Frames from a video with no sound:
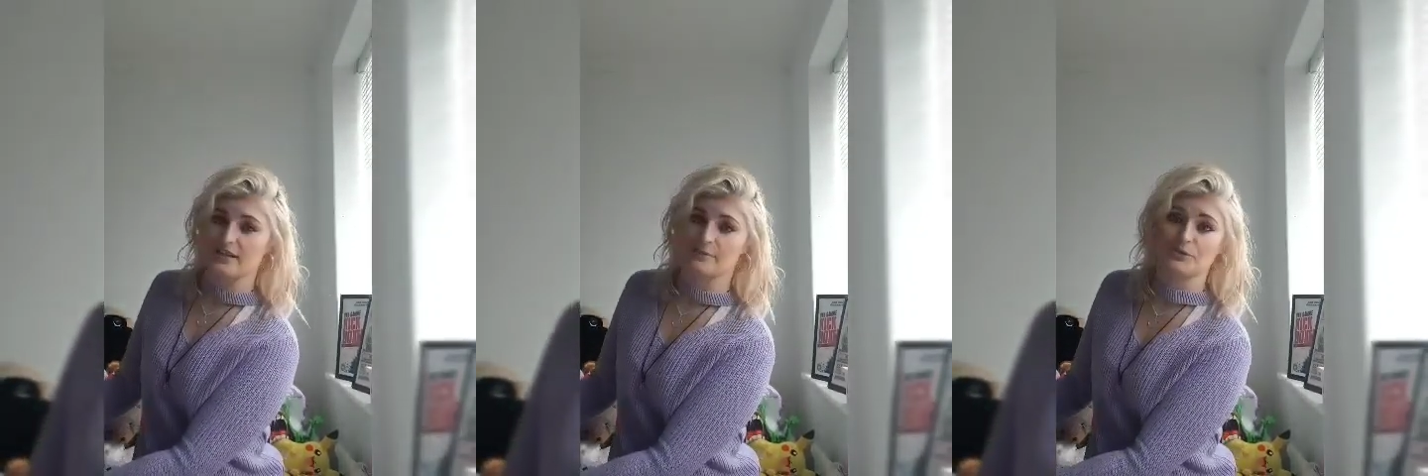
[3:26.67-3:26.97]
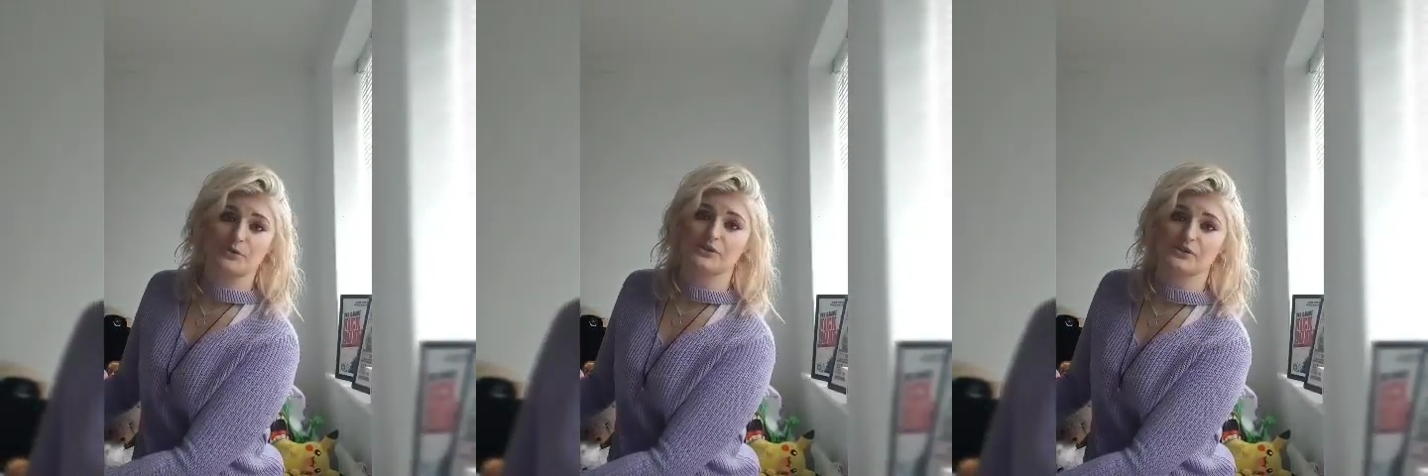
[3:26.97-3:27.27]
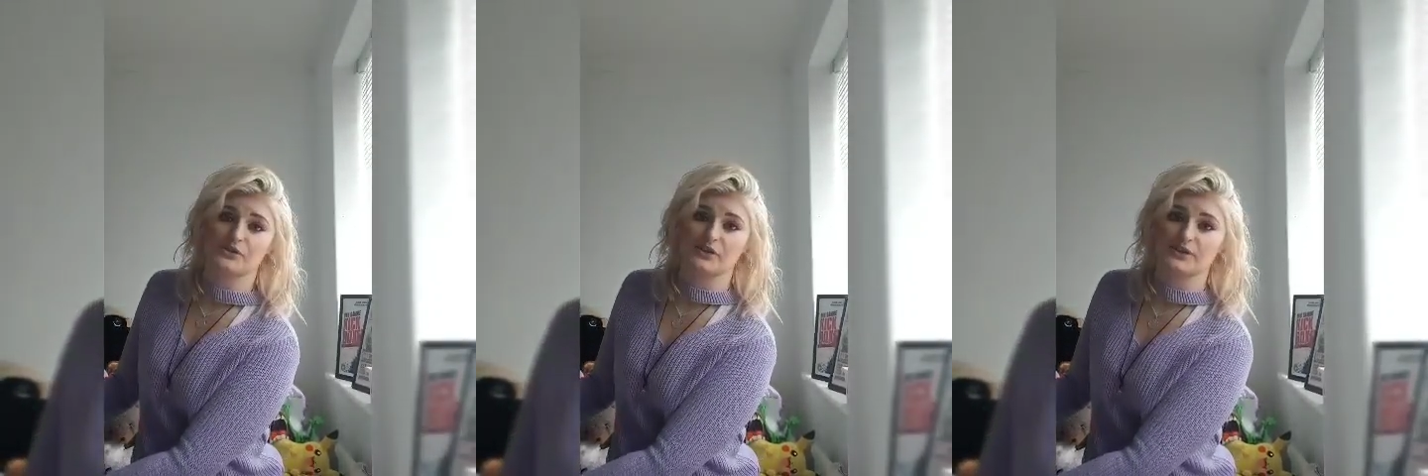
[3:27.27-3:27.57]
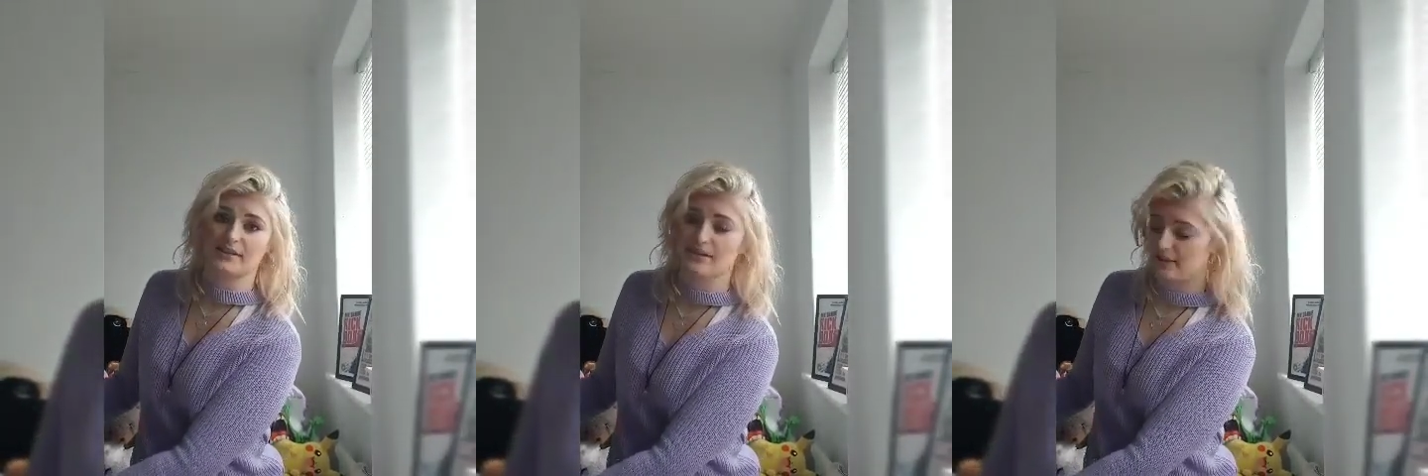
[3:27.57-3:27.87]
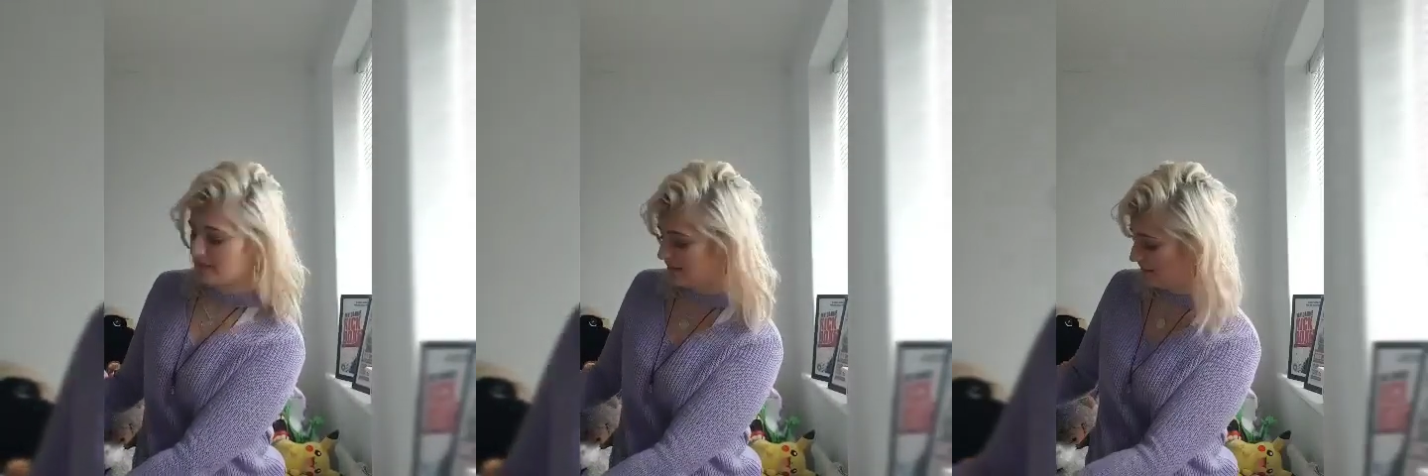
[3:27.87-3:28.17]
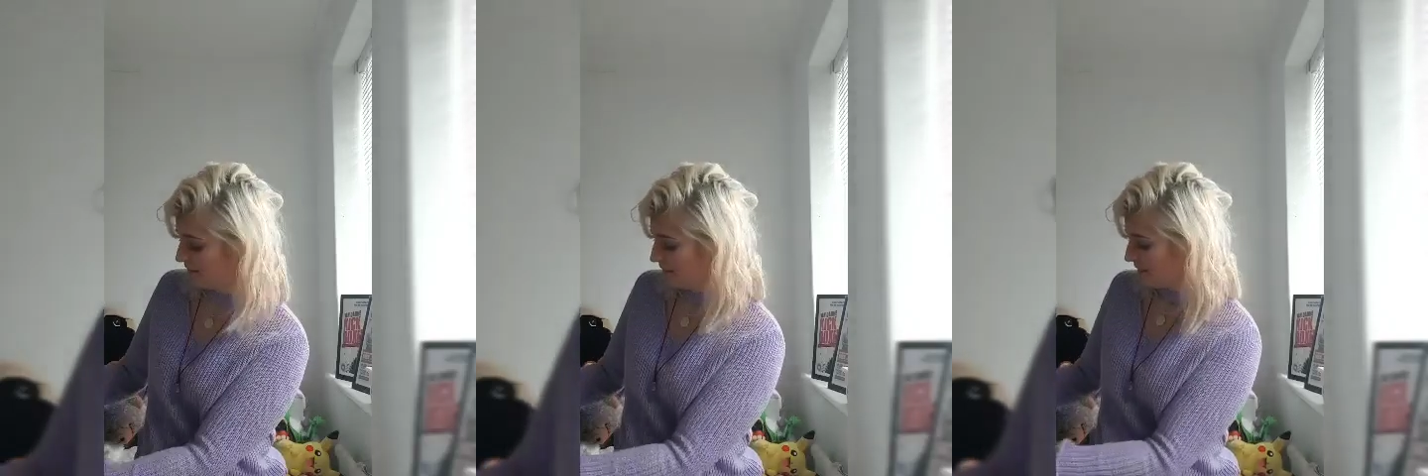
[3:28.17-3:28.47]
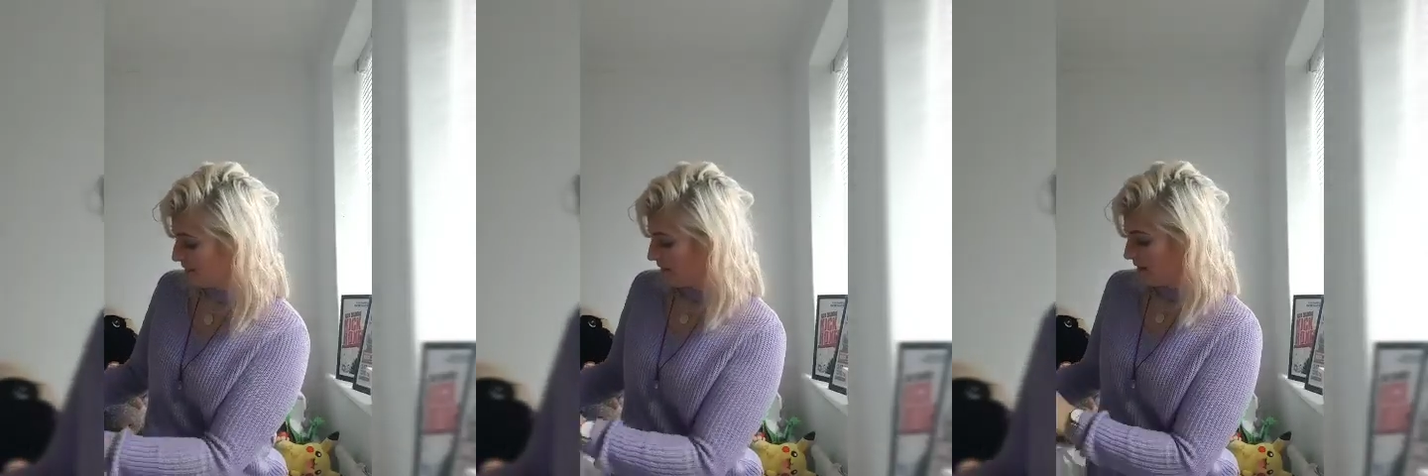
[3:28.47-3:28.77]
head? I'm sure he just shook his head then.
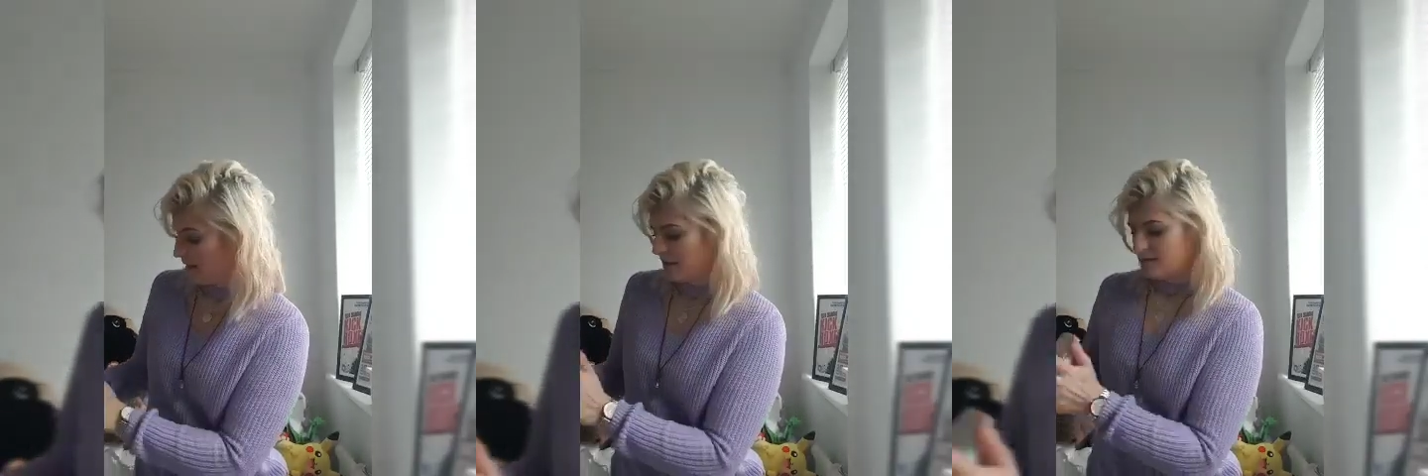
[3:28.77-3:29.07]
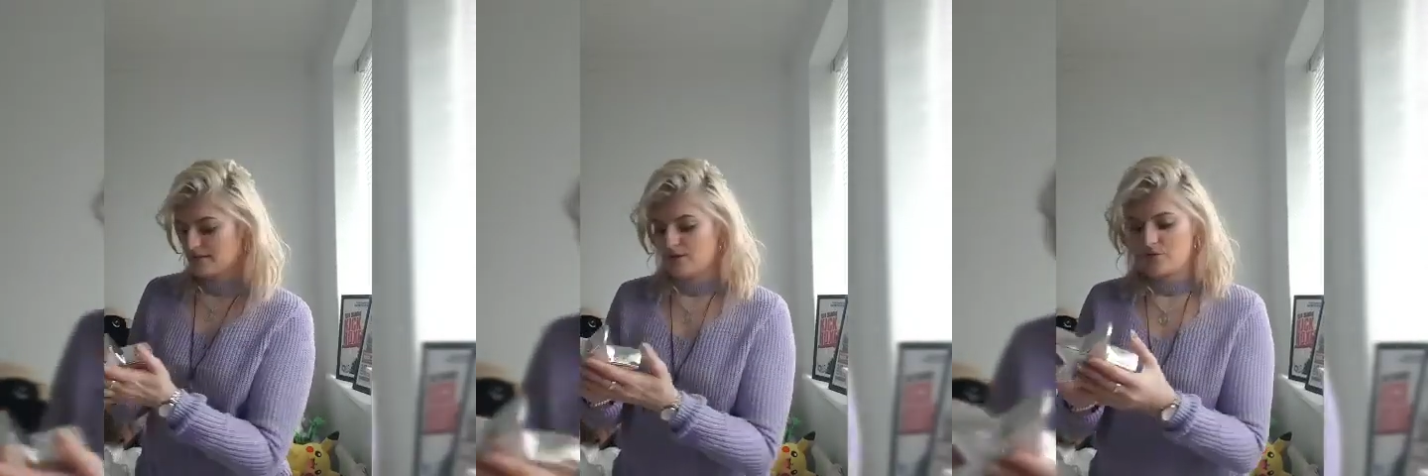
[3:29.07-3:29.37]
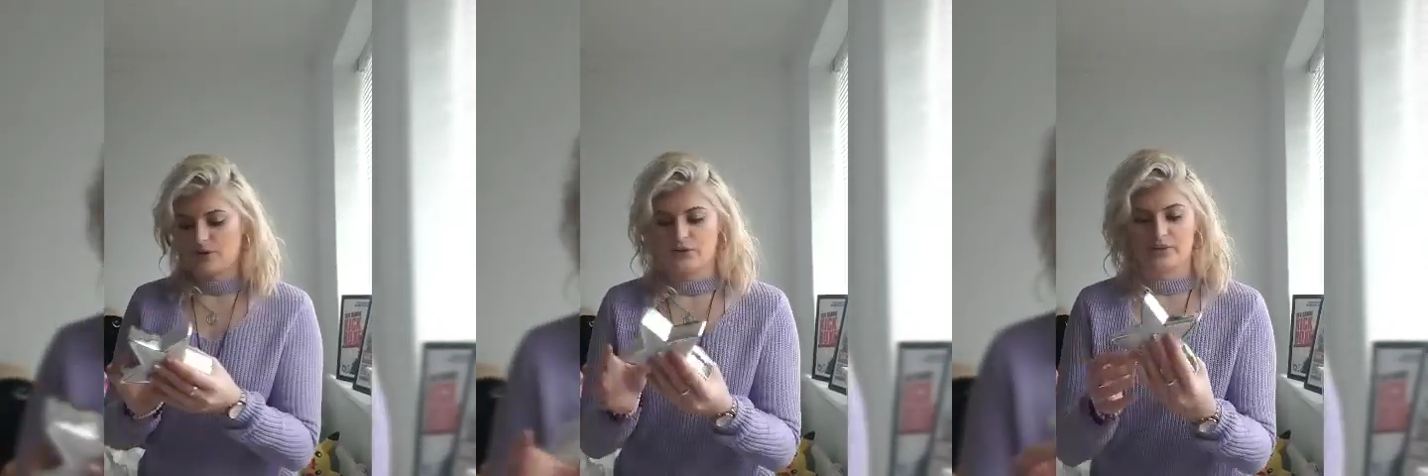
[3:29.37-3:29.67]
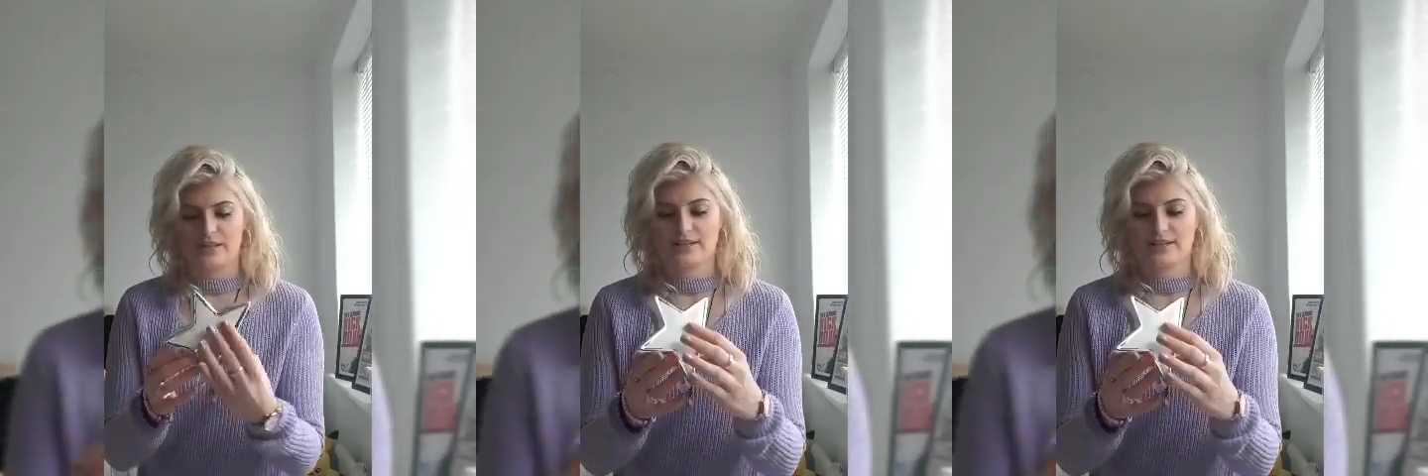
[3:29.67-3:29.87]
So I got